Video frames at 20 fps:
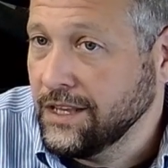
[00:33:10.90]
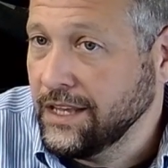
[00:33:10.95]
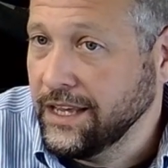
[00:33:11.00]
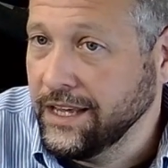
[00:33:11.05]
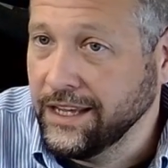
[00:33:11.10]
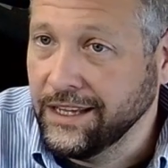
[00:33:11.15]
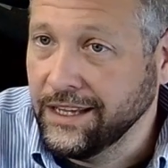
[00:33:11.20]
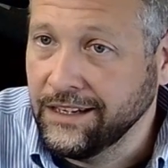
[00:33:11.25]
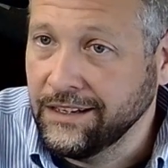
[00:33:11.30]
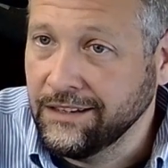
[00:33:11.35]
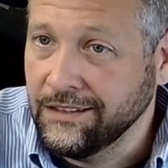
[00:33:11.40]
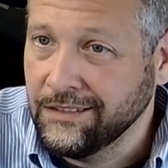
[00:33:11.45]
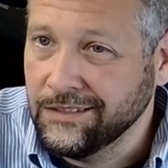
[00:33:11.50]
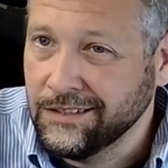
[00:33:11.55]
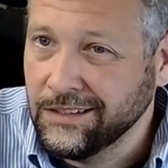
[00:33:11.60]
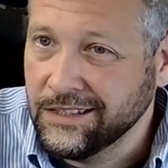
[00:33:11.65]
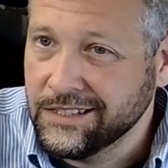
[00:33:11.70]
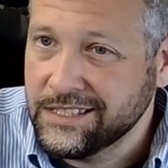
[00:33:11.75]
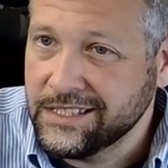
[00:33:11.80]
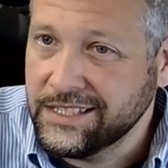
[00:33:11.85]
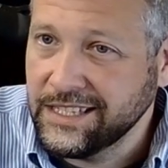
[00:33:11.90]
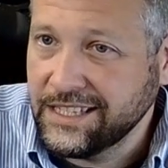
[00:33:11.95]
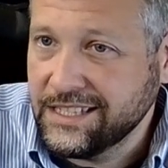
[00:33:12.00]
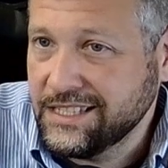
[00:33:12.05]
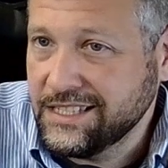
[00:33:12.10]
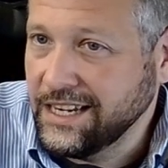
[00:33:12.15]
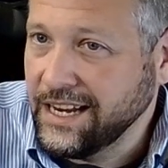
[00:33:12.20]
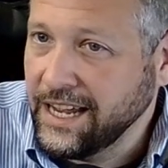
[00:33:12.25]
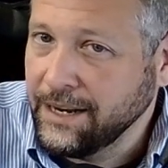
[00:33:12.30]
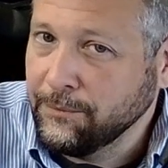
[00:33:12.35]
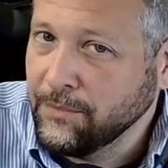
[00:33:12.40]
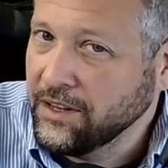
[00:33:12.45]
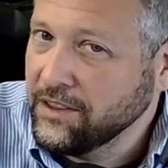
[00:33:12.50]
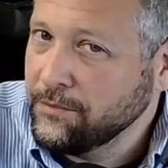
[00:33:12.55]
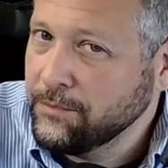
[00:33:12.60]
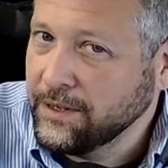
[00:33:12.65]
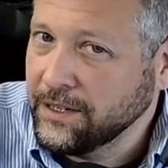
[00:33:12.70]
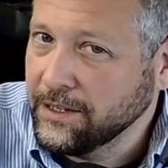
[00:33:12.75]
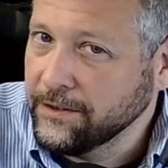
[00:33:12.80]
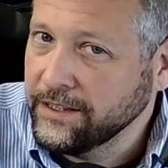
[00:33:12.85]
in a 6 to 9
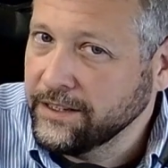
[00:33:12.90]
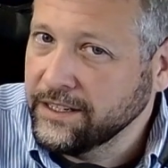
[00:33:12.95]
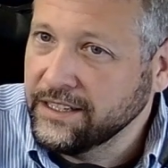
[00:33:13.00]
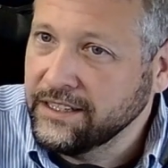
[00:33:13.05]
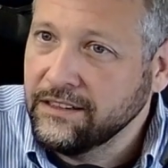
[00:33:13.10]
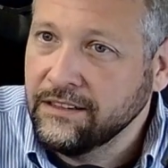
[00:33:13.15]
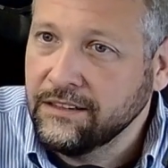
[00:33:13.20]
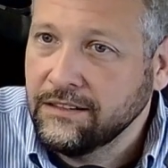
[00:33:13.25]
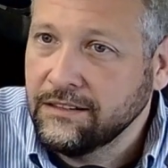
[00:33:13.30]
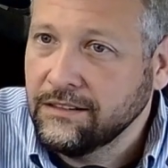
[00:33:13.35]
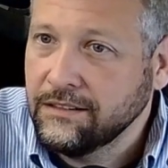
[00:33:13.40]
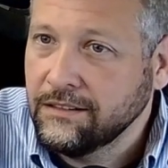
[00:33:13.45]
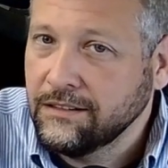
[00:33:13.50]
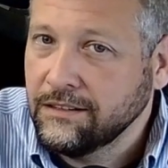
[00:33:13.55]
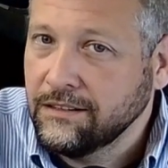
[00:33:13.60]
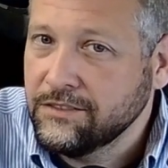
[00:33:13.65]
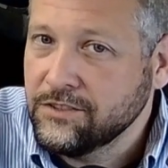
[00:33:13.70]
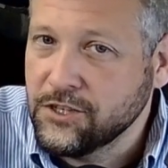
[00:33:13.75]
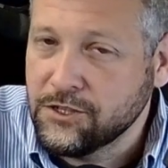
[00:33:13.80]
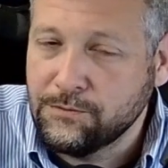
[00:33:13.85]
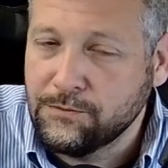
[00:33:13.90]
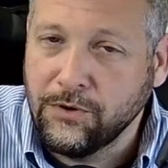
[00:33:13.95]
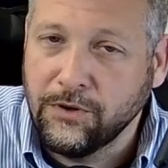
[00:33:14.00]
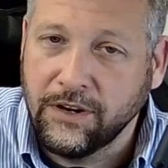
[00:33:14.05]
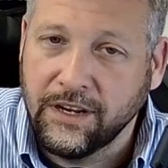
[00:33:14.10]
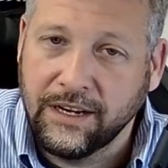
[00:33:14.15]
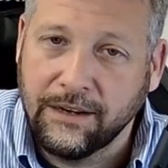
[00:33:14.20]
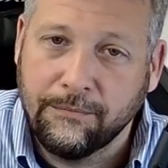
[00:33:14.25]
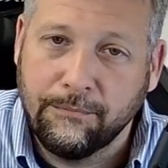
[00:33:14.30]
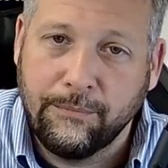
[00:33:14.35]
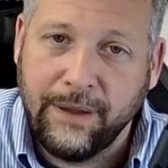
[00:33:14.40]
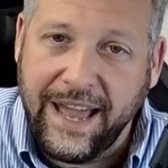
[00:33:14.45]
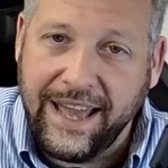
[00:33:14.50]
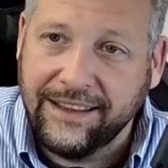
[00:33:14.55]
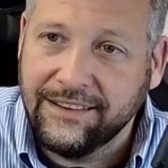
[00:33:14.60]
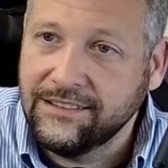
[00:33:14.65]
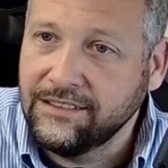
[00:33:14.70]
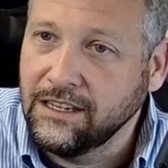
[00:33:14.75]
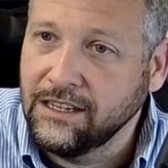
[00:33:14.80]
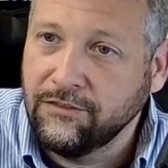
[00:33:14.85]
month period, just putting
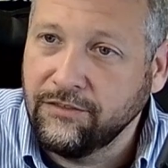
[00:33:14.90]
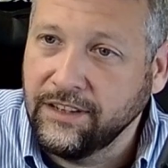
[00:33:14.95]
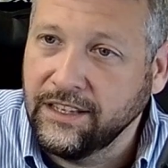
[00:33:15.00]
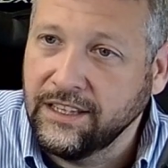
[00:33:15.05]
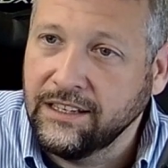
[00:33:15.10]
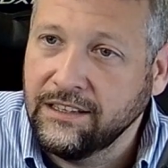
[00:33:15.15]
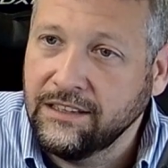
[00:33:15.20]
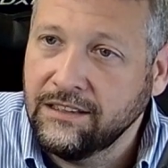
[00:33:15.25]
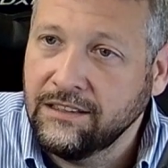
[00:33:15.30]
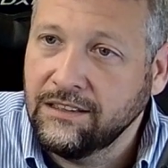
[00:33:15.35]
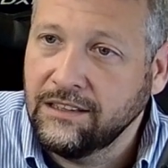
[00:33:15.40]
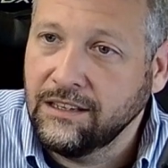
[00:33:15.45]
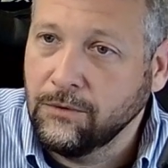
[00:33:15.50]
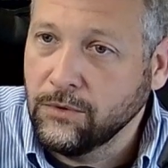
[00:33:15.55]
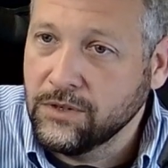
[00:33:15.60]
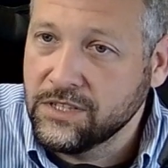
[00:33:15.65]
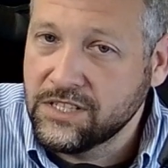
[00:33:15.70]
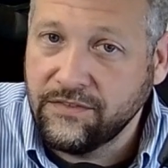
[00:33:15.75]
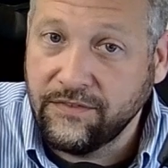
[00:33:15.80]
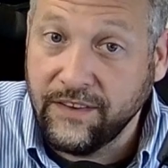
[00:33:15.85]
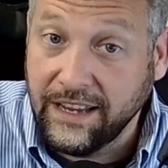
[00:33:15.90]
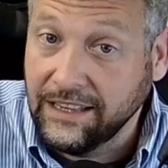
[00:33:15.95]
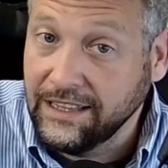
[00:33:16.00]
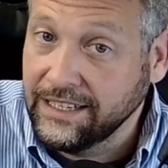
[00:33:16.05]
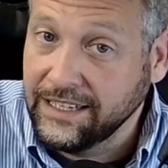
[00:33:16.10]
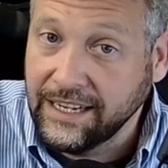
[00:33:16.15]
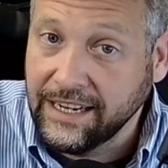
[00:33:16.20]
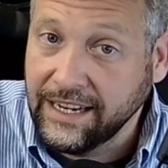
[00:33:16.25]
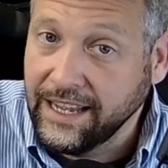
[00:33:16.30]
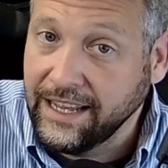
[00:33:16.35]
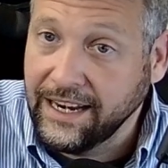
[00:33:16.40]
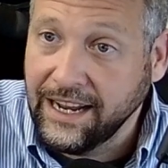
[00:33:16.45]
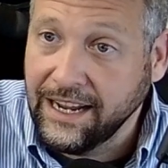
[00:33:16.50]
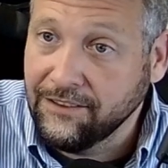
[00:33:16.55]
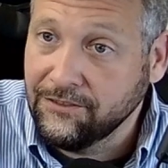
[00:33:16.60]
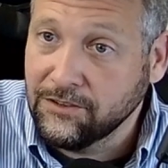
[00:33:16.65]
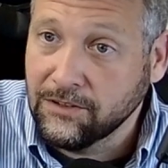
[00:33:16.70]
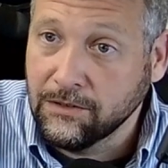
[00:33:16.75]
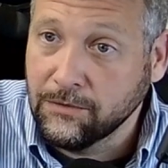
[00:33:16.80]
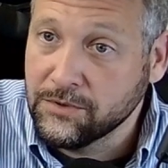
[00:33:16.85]
bad stuff in that was failing again
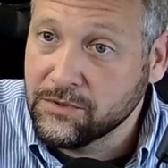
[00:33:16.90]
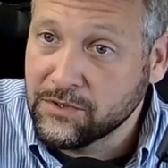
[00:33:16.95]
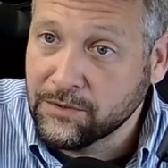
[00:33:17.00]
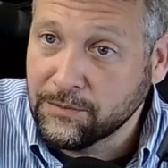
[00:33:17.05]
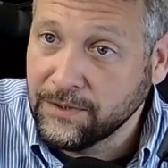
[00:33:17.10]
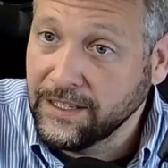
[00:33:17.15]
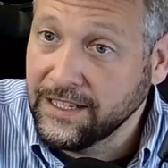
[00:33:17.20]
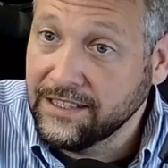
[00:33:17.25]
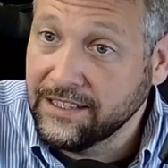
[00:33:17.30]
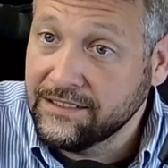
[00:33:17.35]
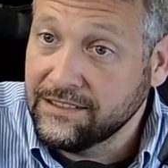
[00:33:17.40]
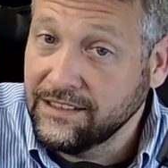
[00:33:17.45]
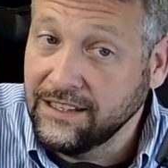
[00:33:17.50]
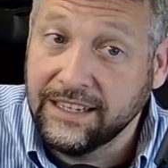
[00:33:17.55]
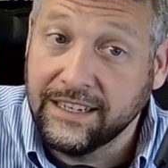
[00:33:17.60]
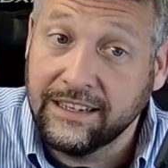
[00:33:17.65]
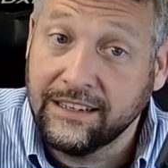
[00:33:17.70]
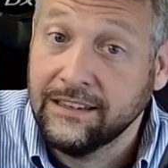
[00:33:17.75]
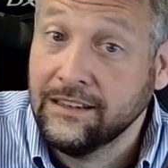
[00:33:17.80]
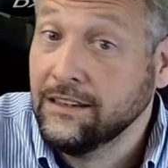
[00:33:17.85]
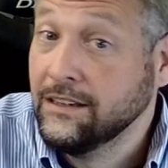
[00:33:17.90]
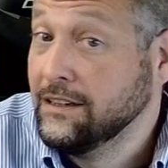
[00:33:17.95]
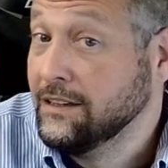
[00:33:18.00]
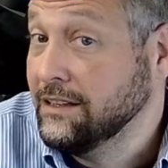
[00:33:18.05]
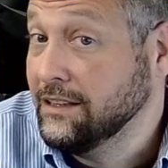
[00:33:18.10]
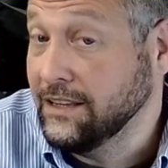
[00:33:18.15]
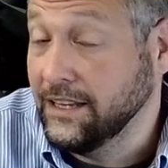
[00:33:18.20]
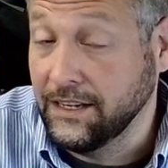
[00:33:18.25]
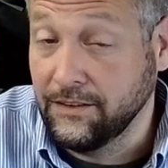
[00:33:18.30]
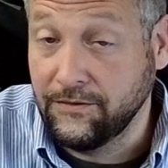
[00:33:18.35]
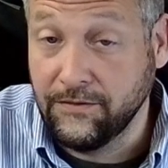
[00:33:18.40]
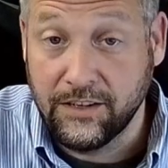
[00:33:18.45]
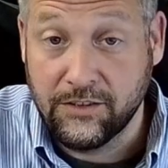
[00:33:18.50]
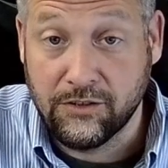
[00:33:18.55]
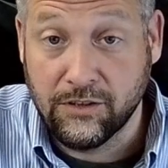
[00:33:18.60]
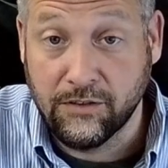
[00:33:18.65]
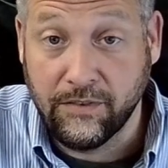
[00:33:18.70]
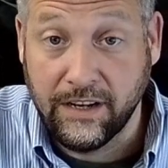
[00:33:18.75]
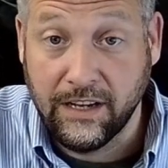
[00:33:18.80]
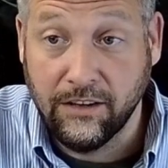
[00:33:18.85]
after it was replaced. Like, light
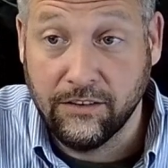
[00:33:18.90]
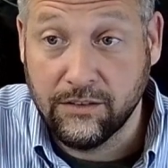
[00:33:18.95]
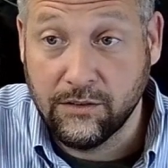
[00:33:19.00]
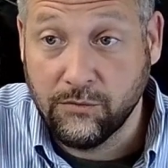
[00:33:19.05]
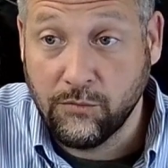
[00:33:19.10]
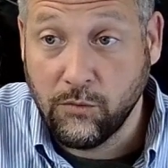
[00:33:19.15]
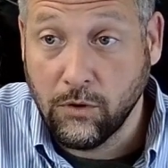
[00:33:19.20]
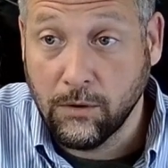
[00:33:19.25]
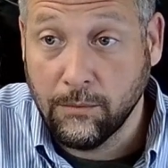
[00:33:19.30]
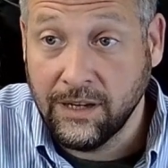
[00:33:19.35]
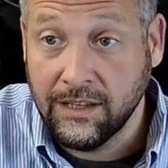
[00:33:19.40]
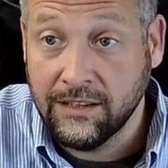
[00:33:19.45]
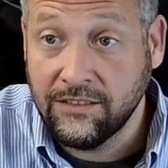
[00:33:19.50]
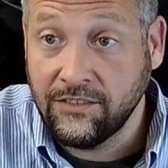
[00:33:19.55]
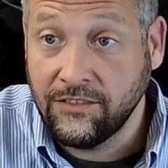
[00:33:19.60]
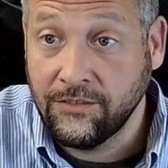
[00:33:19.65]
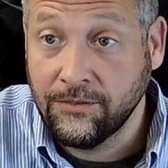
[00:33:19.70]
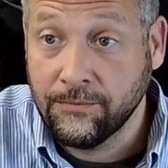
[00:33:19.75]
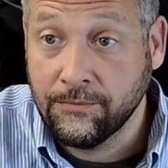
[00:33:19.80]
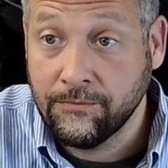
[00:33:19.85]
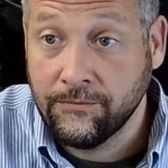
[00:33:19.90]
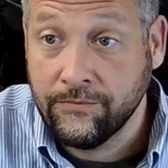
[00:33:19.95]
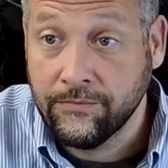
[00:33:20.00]
fixture fails in 4 months,